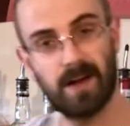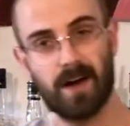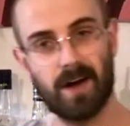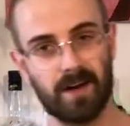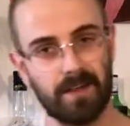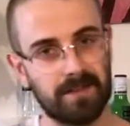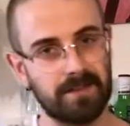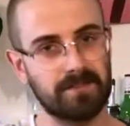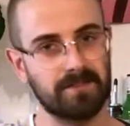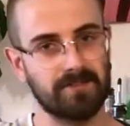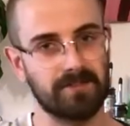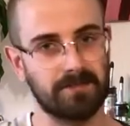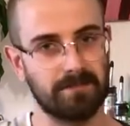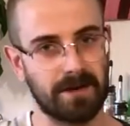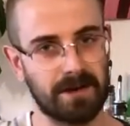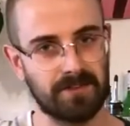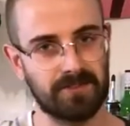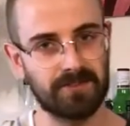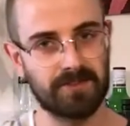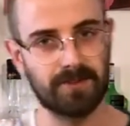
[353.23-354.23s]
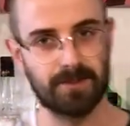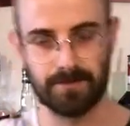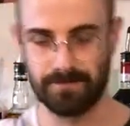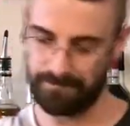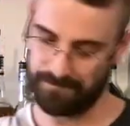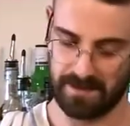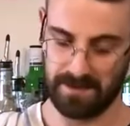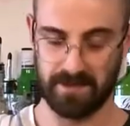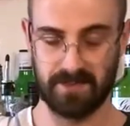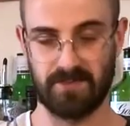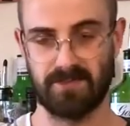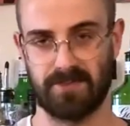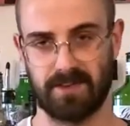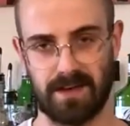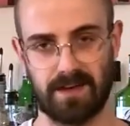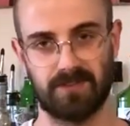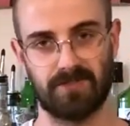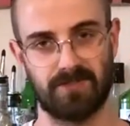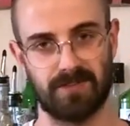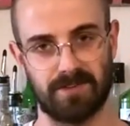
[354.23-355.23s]
I think Tabasco is
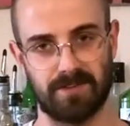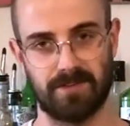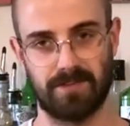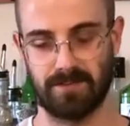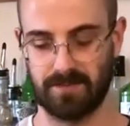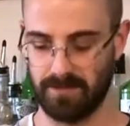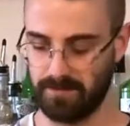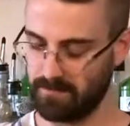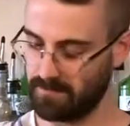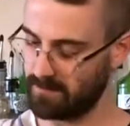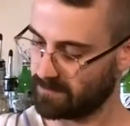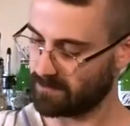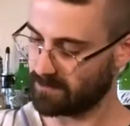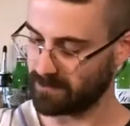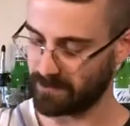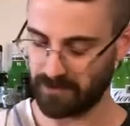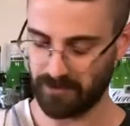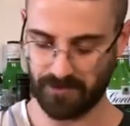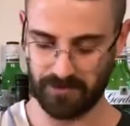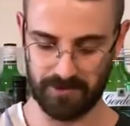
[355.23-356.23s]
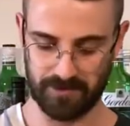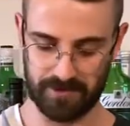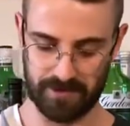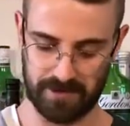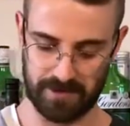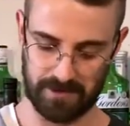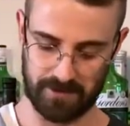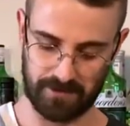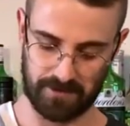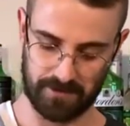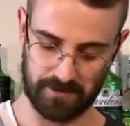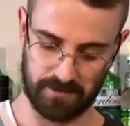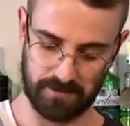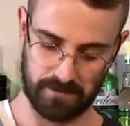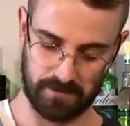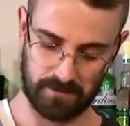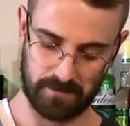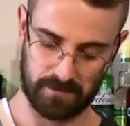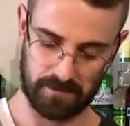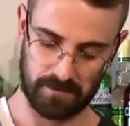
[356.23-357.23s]
actually the solution to this.
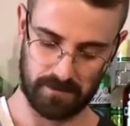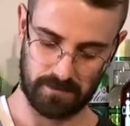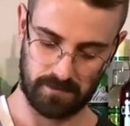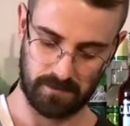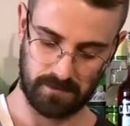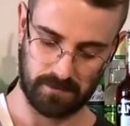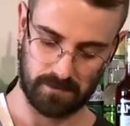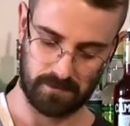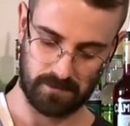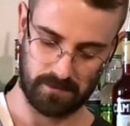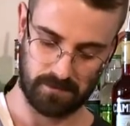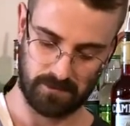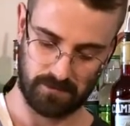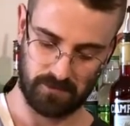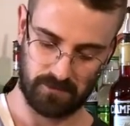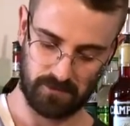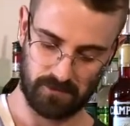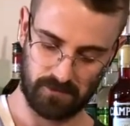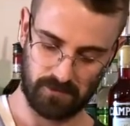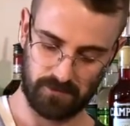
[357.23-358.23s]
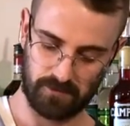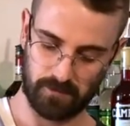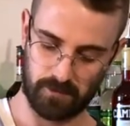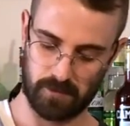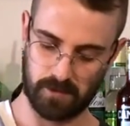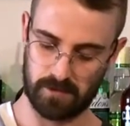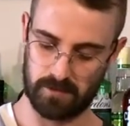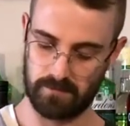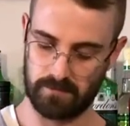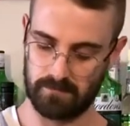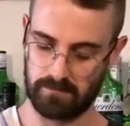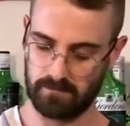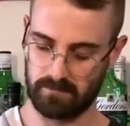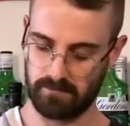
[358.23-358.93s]
Just one.